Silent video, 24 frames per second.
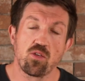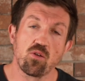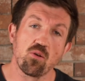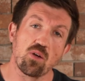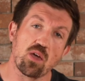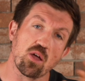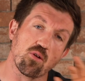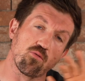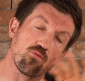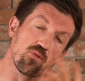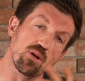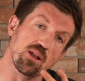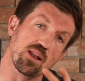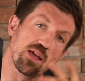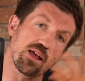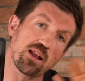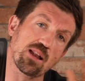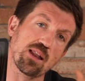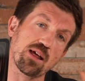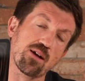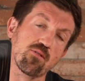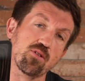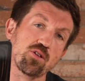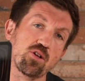So get
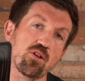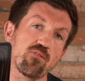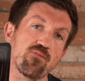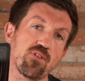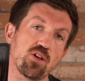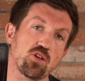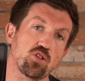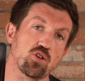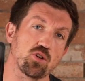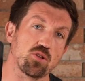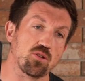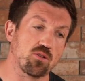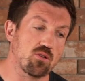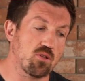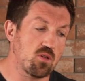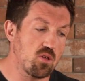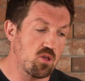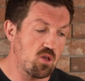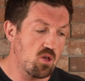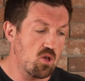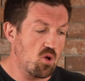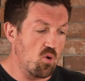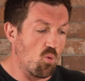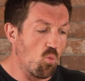really clear on your vision.
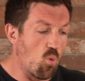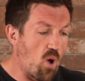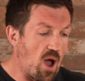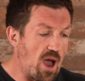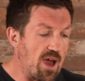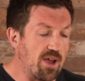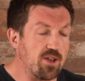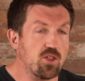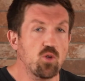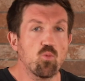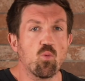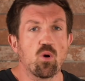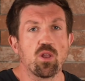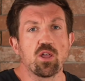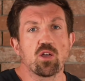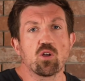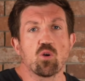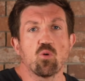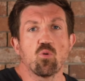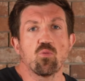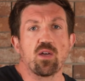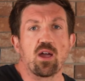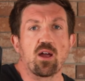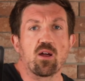Why do you
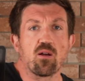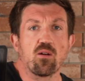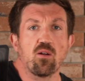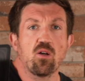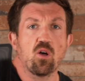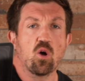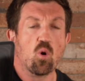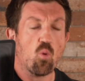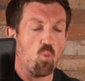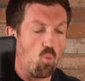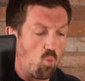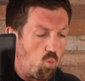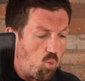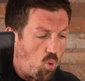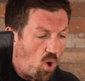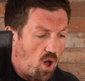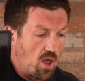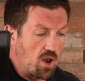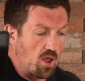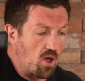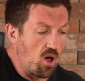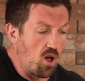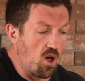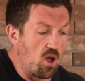want to go there?
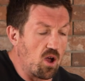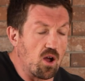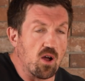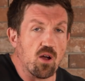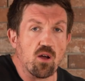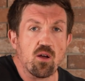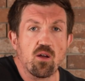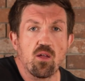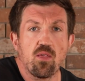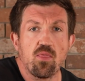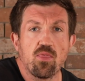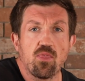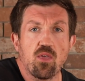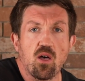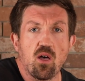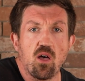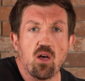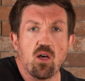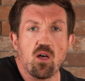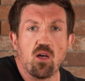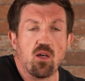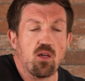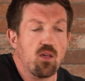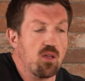What are
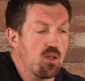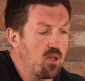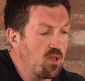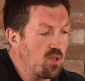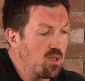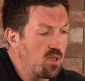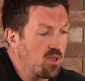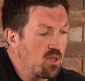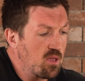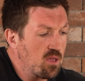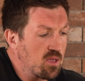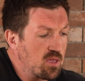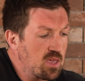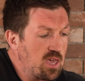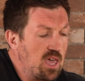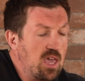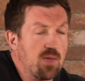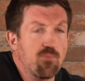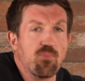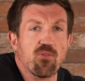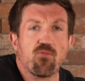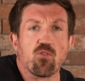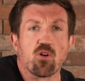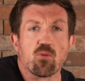the
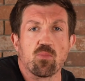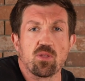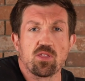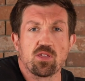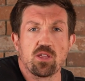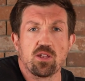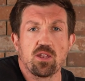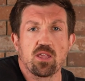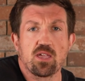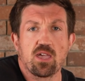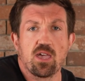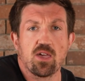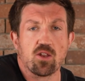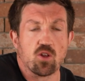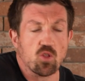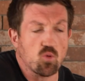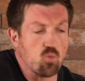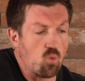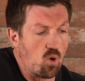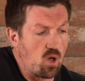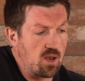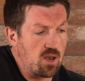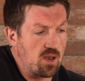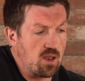key performance
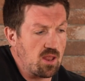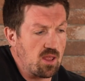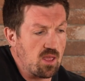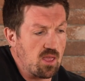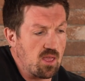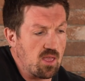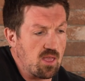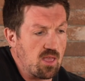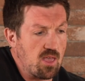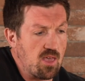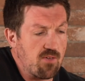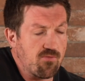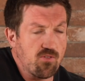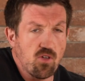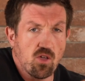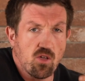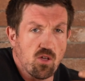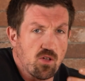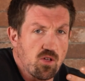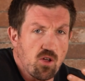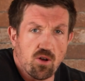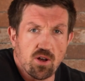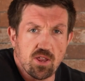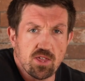indicators? If
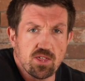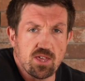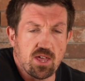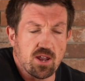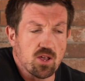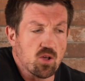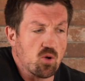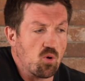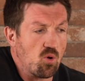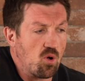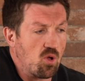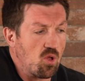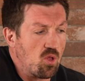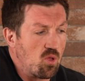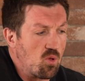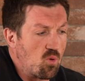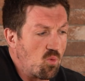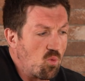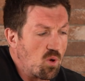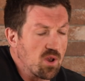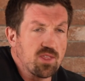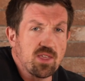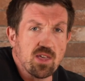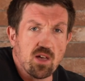you're going to set a
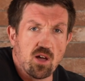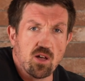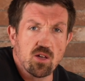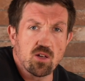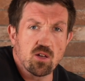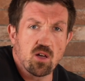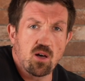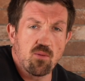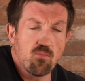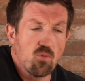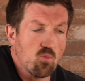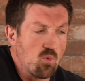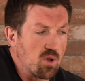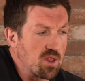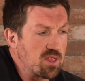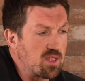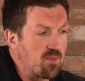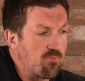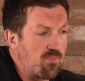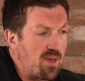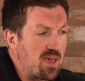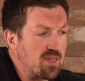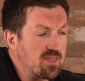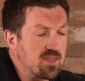goal, what is the outcome and what
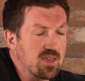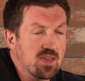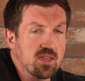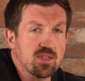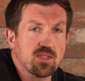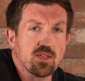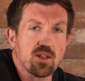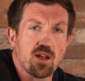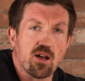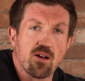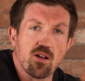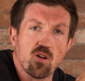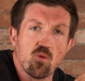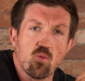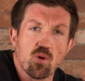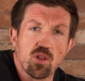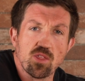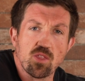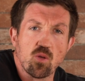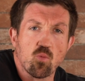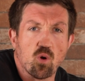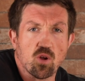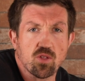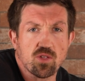is the best case scenario?
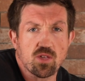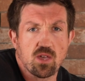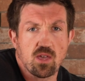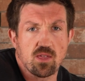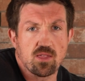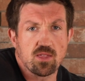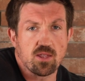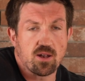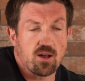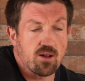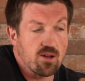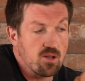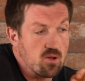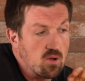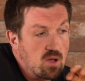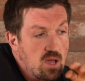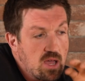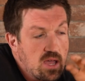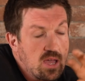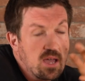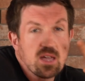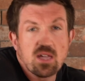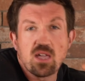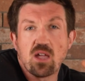What is the worst case scenario?
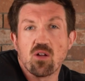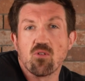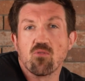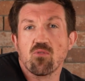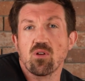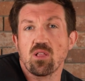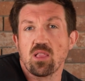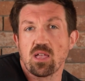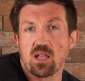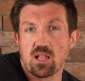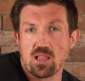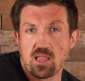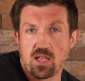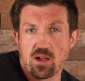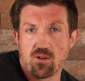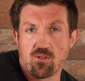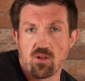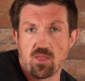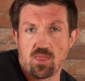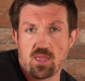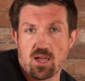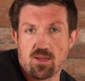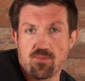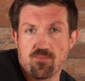Get really
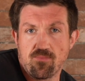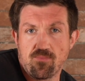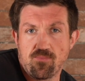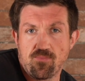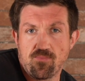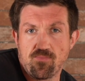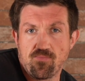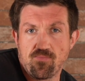clear on that